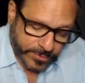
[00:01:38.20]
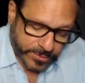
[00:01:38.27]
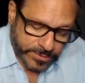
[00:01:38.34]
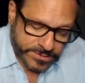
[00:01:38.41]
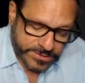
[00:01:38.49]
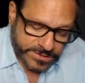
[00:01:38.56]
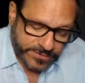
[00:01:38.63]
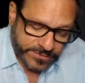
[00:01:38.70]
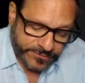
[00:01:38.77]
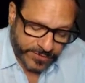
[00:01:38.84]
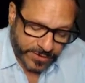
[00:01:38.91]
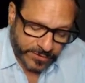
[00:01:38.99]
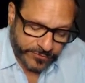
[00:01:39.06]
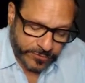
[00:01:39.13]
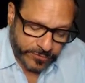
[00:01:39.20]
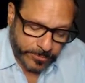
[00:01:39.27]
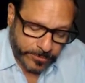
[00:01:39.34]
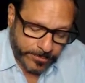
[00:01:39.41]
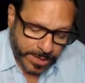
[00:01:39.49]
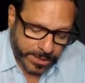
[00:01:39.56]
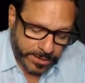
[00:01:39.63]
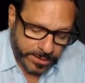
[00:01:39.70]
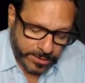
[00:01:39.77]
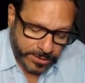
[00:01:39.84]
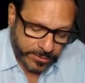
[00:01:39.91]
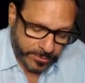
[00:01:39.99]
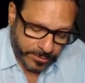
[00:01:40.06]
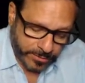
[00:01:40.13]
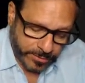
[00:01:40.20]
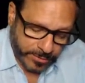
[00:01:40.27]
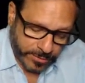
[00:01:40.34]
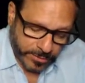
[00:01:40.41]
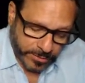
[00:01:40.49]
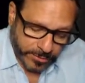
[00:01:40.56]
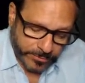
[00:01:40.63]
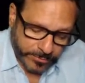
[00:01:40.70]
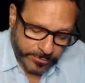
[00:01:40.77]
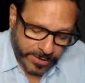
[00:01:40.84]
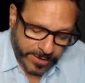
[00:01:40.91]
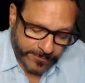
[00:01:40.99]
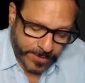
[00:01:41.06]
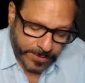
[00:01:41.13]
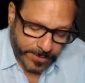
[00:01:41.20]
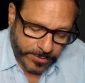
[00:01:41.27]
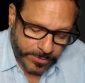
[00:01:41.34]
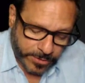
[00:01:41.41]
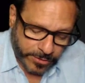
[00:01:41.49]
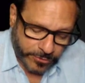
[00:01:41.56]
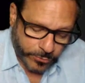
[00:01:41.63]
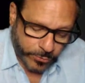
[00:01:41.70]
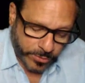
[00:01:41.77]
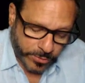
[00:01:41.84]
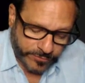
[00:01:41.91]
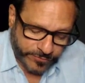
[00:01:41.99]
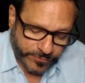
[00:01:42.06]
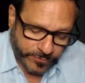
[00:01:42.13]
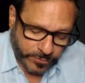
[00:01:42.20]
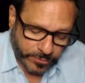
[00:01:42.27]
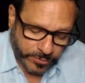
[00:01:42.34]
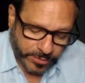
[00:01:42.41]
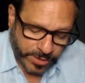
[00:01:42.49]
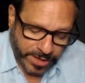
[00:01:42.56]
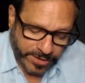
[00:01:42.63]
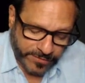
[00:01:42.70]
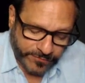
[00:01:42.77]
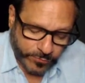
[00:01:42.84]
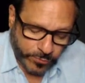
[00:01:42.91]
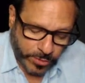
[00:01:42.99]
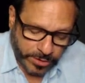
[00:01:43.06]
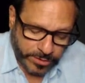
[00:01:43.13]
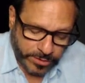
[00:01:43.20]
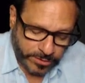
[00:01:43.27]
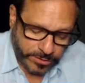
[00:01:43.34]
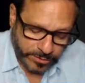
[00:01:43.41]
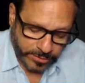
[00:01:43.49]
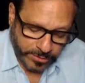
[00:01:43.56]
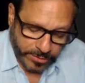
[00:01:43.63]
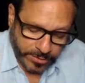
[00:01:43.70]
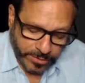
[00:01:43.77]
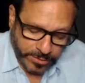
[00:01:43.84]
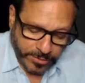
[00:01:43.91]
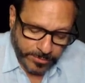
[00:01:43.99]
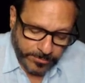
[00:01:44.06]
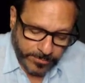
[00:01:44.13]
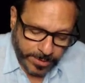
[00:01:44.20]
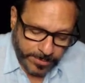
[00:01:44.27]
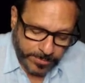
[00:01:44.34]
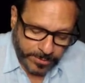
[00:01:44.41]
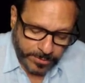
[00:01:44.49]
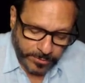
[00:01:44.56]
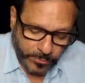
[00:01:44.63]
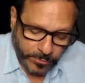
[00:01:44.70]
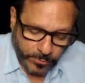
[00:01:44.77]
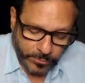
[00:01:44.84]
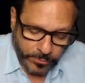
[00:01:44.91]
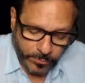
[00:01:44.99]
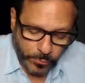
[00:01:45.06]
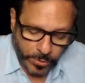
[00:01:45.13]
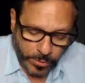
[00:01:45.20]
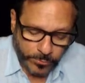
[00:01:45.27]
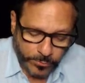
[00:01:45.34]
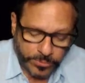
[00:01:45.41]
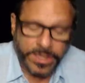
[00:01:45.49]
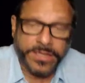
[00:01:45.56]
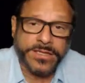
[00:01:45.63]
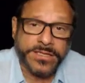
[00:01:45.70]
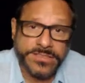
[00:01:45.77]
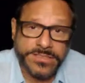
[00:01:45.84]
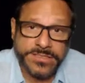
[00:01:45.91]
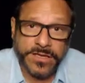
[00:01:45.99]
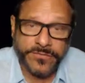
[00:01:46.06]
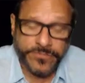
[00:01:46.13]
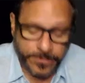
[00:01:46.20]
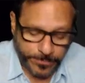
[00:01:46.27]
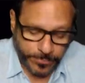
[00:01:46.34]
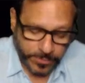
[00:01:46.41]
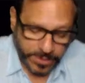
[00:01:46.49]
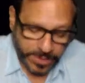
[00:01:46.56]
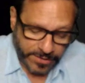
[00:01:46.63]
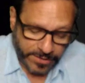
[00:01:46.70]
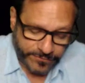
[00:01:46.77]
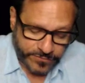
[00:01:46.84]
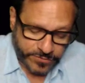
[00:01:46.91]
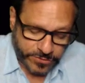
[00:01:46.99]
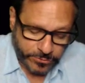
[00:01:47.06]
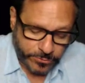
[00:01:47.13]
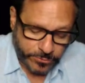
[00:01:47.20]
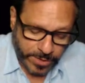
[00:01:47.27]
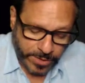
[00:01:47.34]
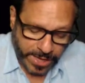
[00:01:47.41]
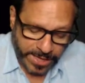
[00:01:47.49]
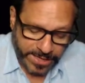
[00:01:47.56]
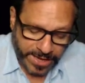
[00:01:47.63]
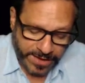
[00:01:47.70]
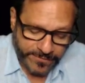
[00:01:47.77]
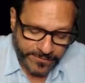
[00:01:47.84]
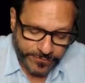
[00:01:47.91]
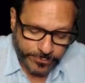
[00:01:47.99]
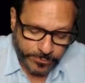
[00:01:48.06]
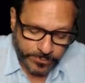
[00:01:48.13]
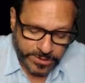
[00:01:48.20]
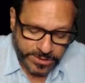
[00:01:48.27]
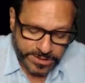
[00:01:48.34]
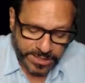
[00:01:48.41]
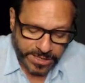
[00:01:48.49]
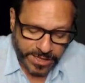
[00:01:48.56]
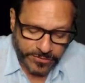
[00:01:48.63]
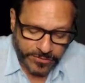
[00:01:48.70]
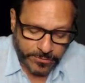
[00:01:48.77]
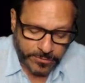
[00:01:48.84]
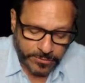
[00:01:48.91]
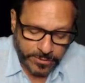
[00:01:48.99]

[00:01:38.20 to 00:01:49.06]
C file for your main. You'd have maybe another one for F1. Maybe one will lend itself to putting F2 and F3 together.